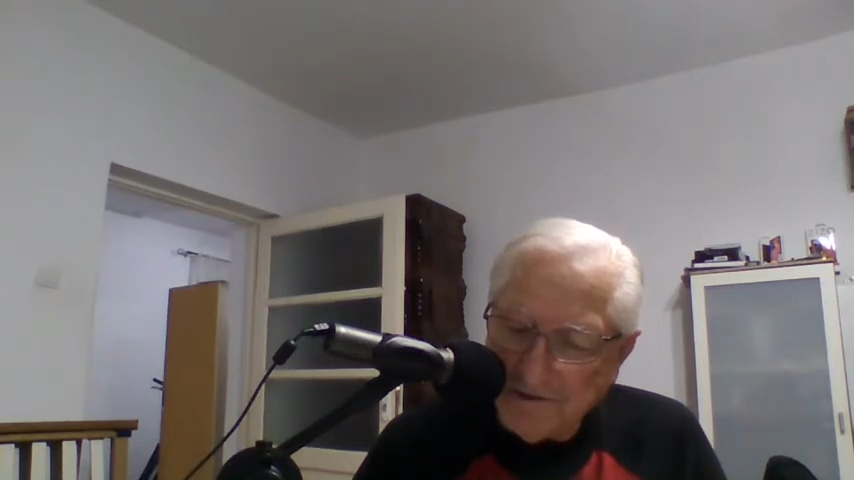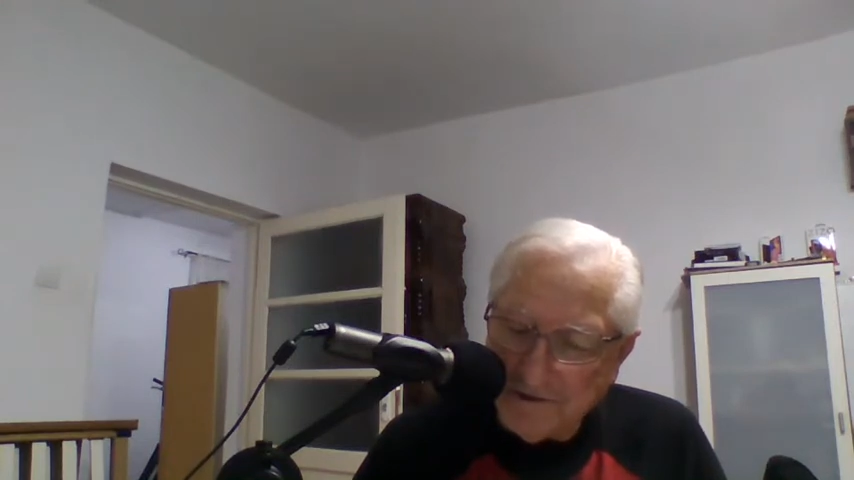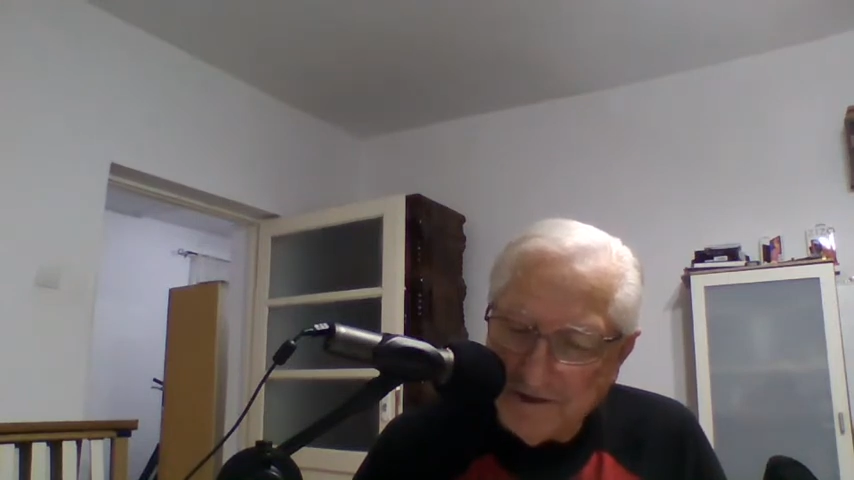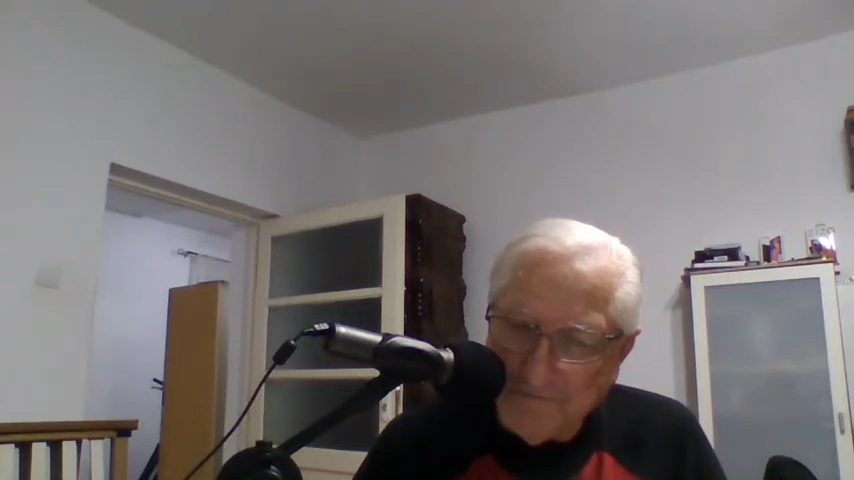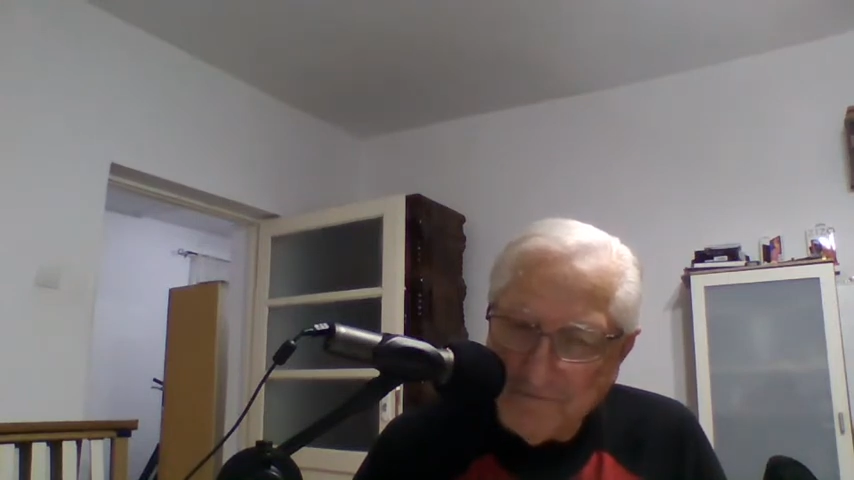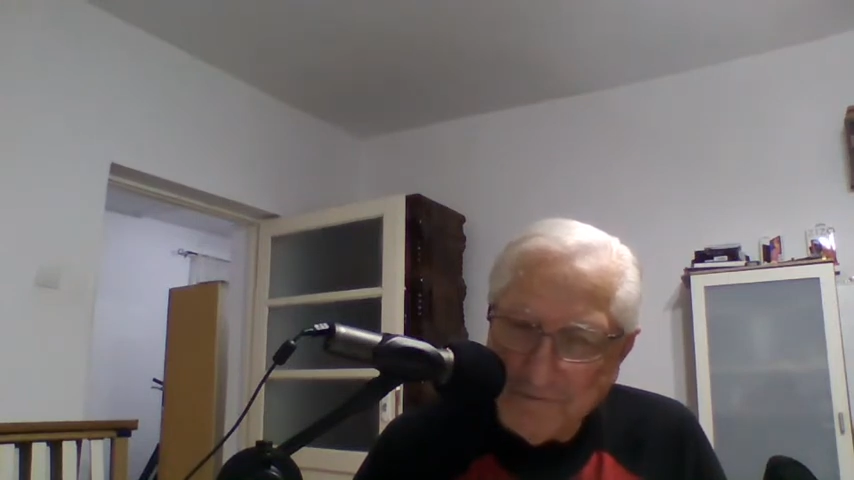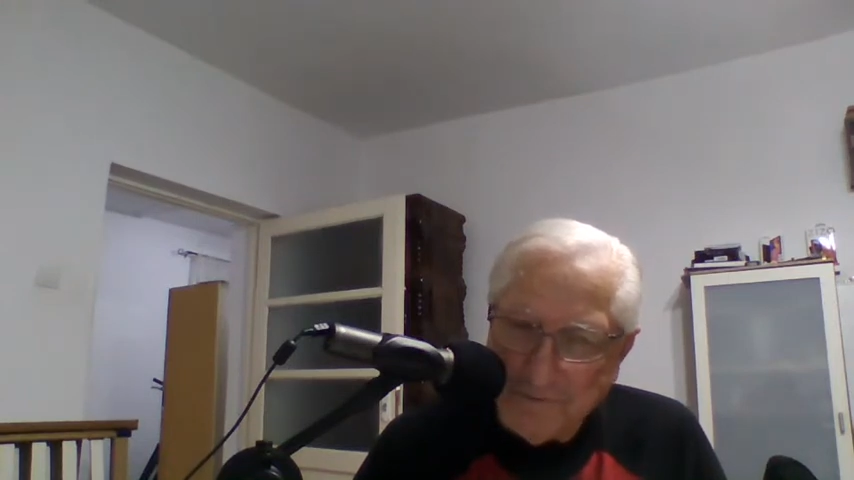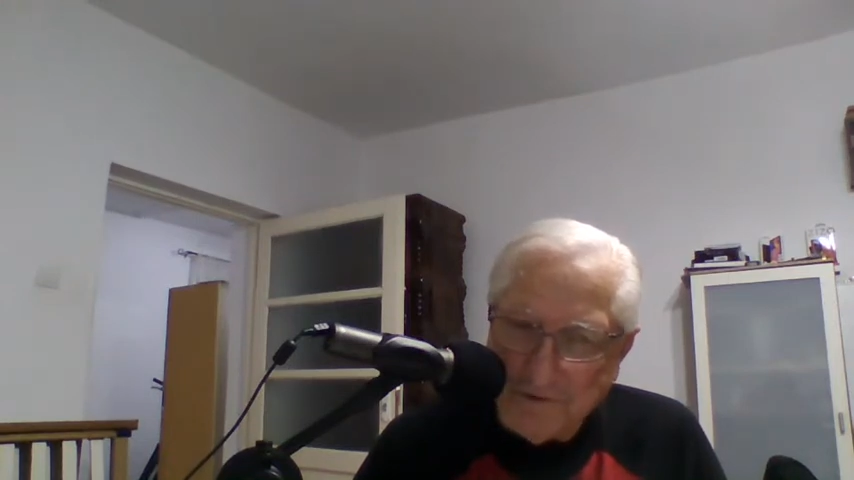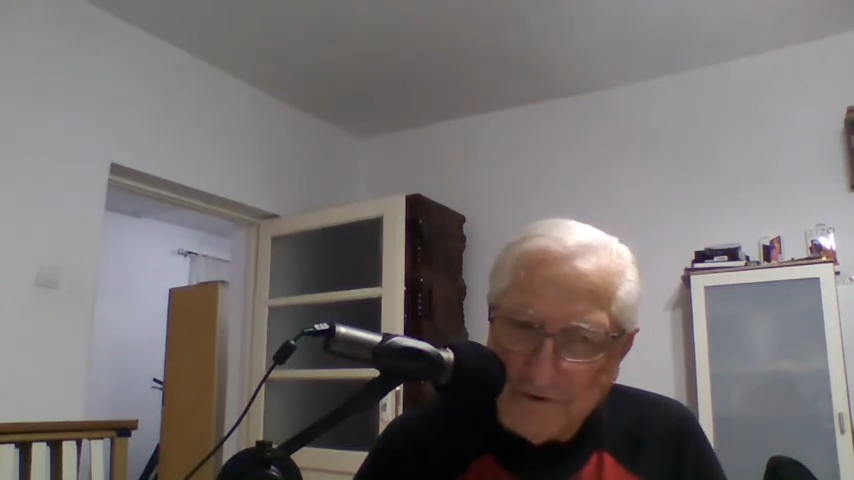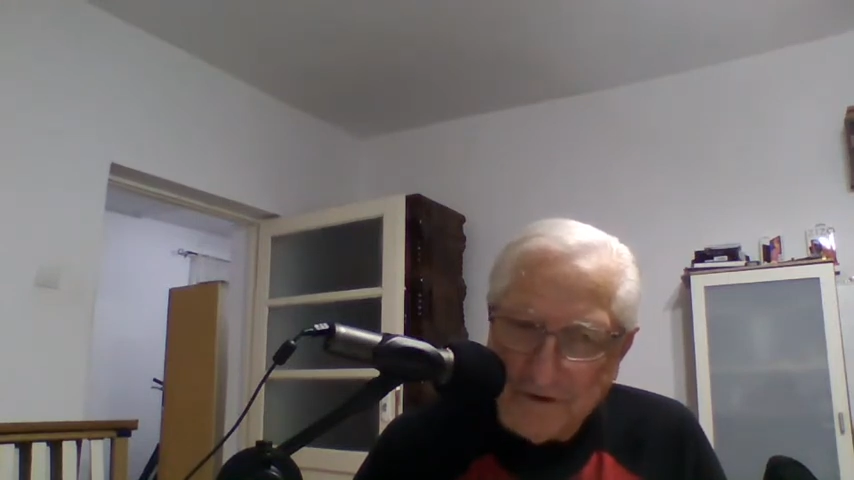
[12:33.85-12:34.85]
suffer
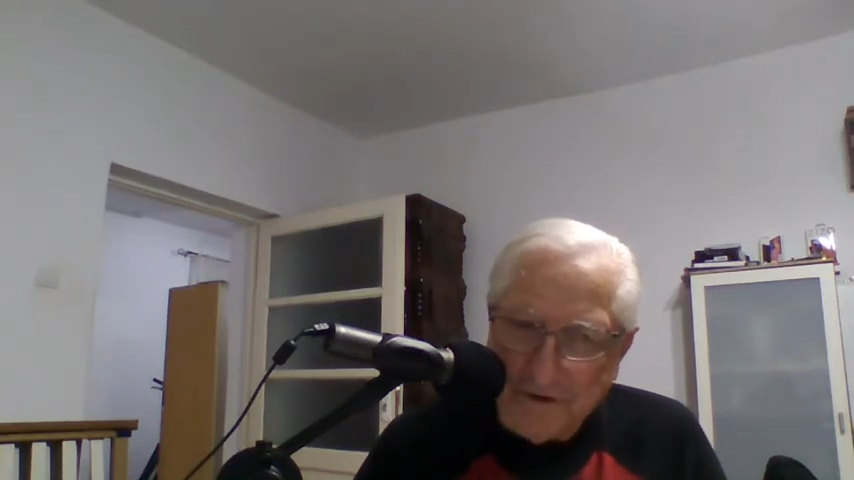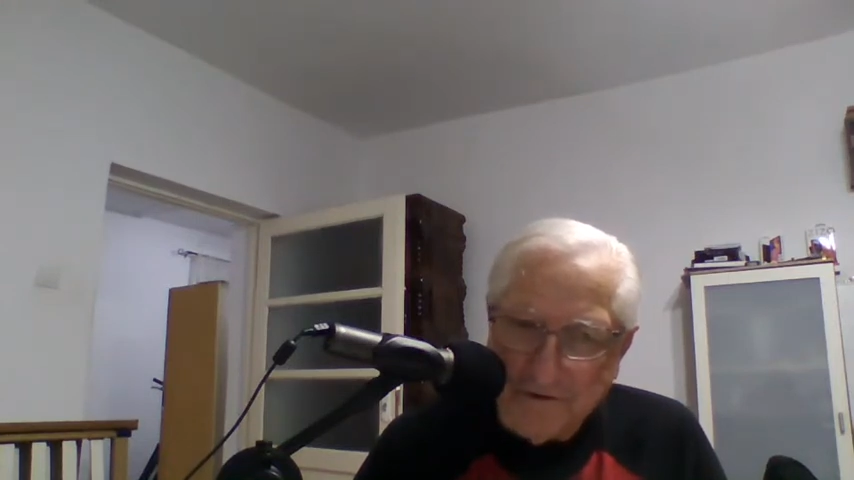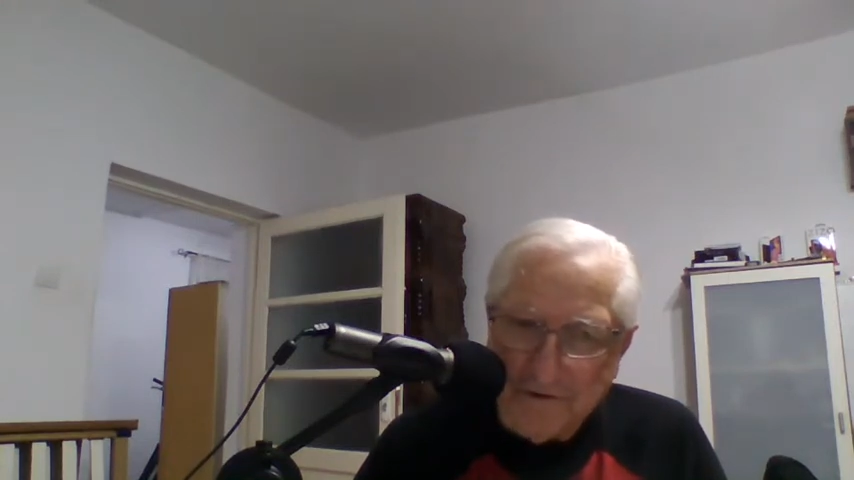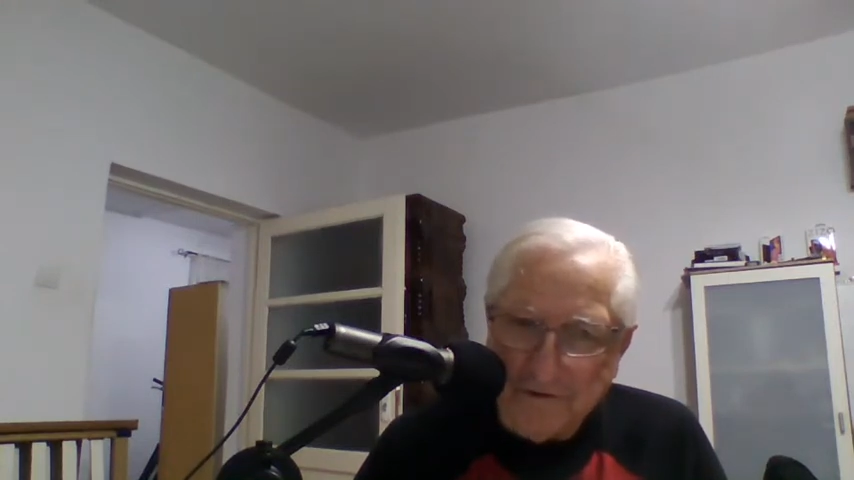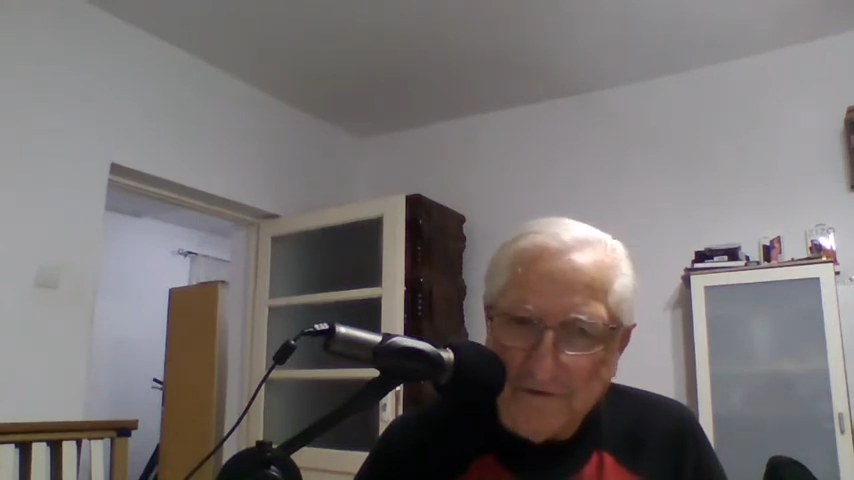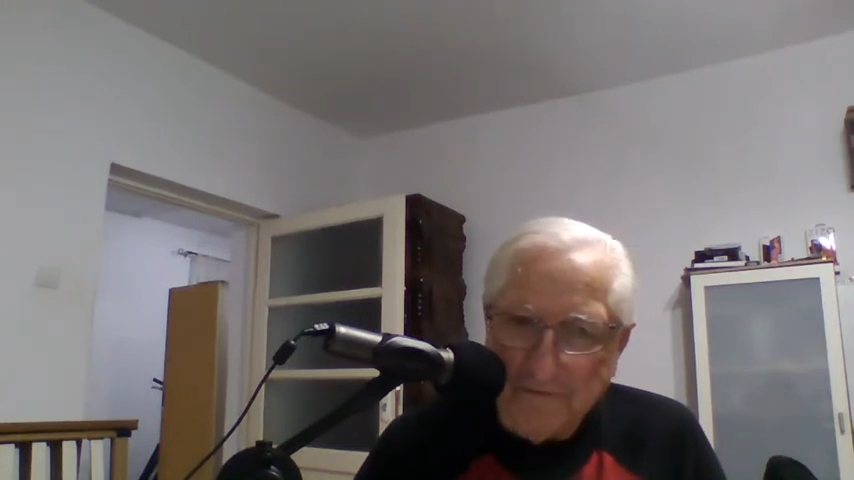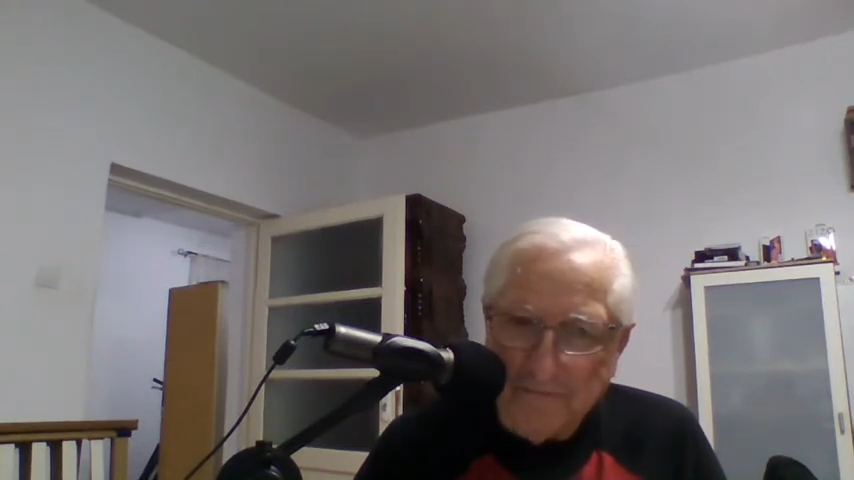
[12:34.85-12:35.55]
persecution.